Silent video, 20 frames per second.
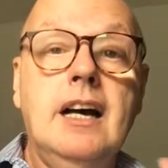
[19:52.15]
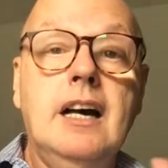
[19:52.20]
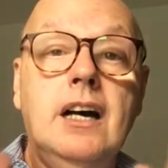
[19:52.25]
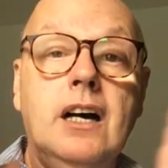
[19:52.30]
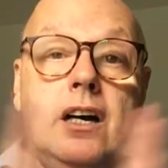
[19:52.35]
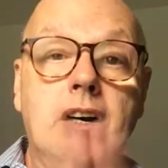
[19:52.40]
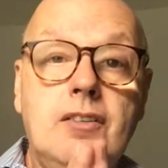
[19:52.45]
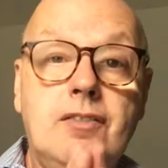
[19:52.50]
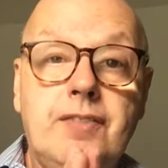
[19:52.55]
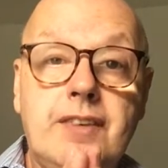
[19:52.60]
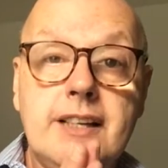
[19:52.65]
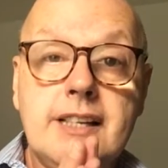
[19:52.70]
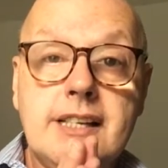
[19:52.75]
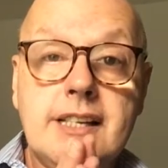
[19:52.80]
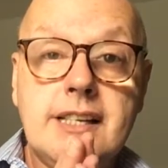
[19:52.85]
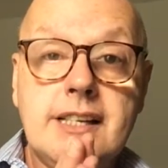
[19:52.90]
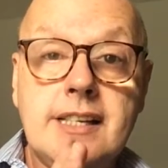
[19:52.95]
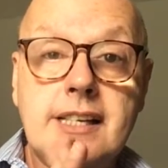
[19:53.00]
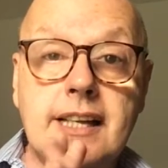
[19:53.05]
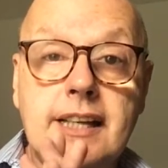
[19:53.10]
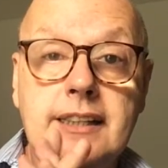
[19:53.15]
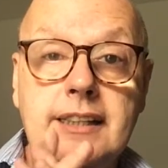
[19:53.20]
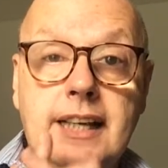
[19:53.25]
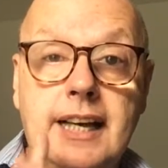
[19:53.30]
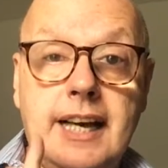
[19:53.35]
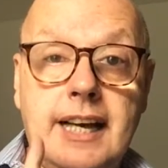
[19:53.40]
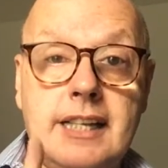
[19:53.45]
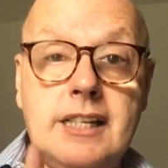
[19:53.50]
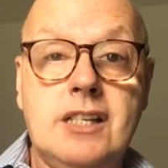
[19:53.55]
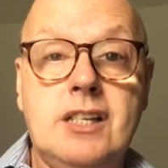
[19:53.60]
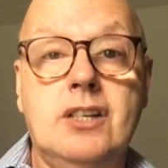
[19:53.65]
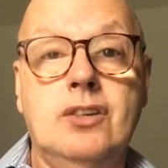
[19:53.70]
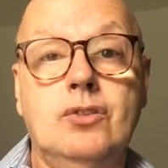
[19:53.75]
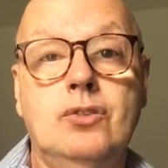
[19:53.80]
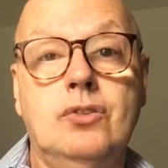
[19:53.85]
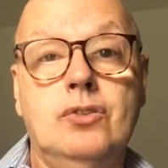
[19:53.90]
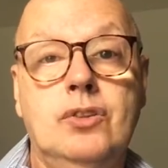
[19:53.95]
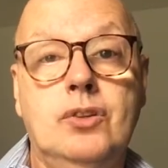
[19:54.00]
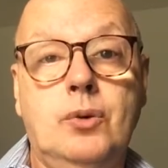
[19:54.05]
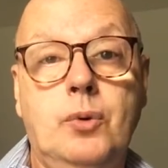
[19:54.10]
Hopefully, as I said, that answered
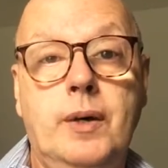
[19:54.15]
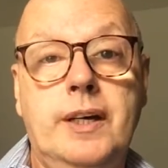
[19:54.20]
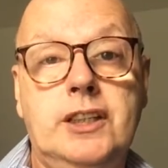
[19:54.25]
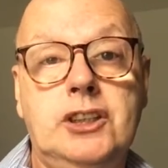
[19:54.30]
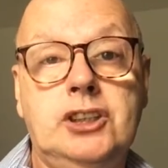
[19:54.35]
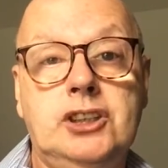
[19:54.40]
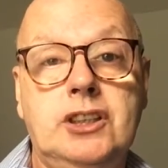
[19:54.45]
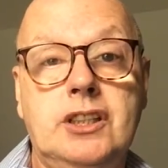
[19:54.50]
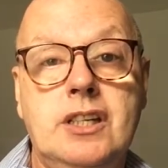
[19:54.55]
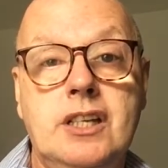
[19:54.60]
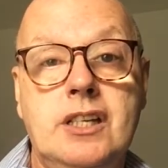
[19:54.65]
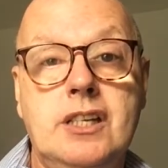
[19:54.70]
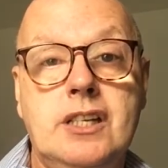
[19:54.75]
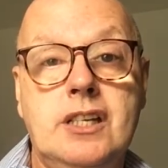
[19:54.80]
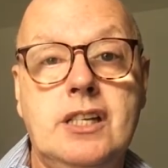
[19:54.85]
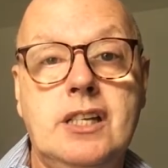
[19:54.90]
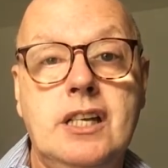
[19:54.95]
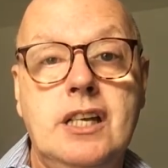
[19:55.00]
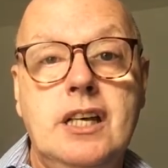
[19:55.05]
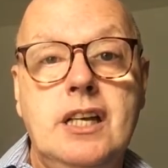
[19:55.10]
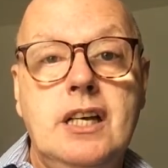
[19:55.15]
all the questions,